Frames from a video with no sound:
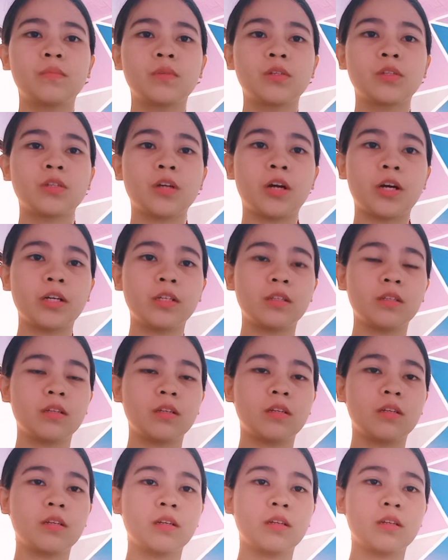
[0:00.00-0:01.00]
start
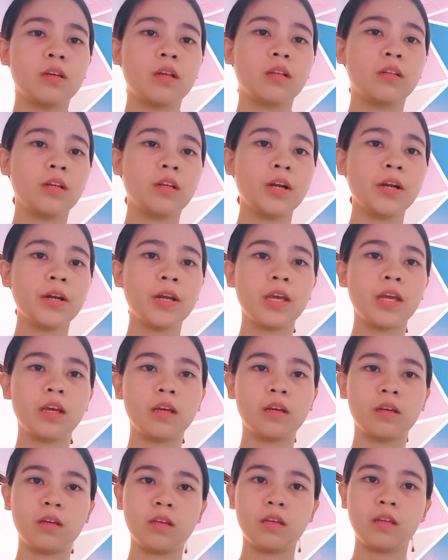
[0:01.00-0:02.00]

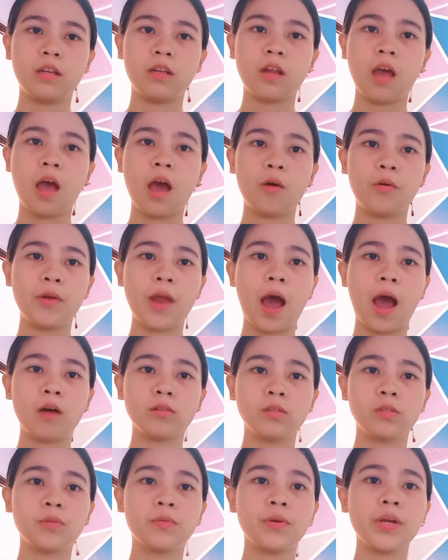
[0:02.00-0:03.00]
learning on
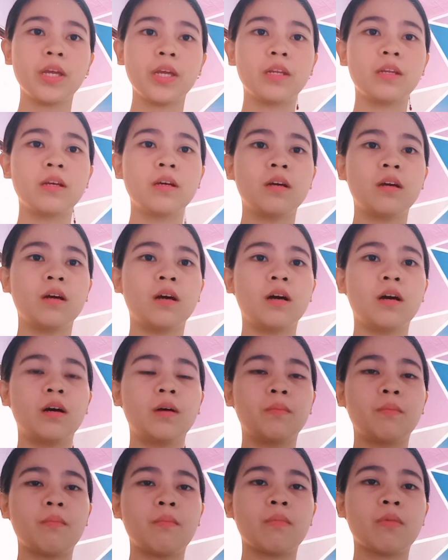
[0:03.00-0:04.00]
how to read.
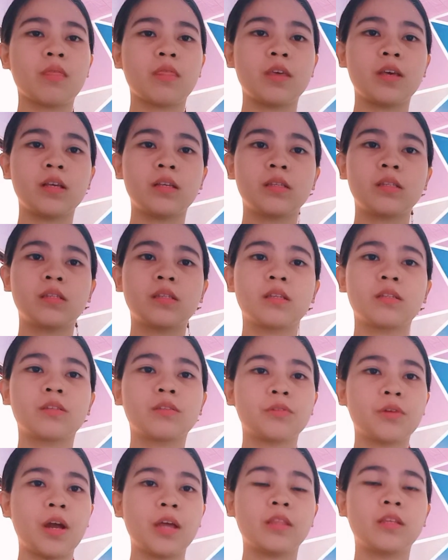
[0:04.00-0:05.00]
These
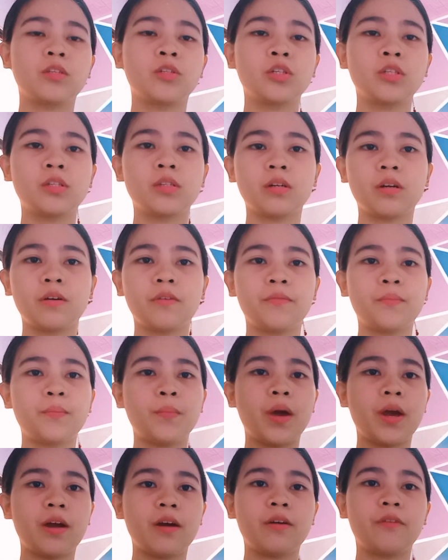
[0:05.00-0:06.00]
strategies are
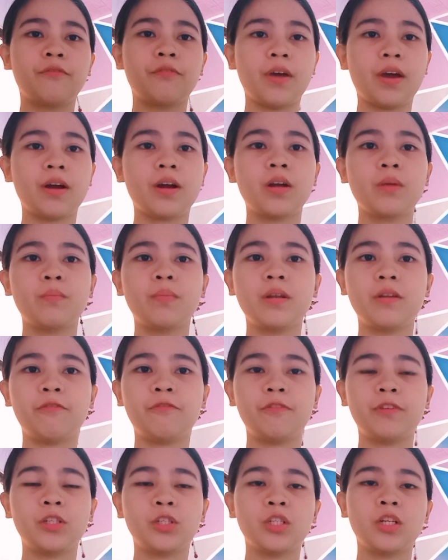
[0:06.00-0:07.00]
very
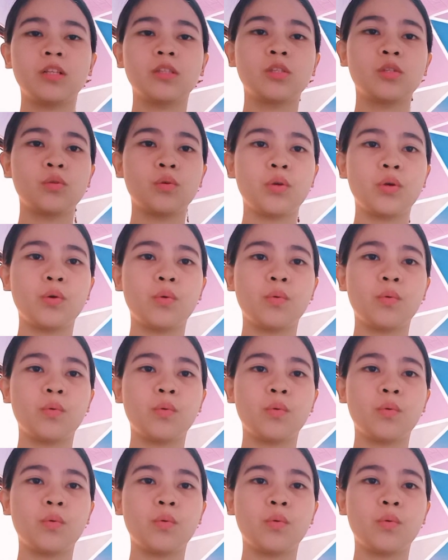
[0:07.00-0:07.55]
beneficial to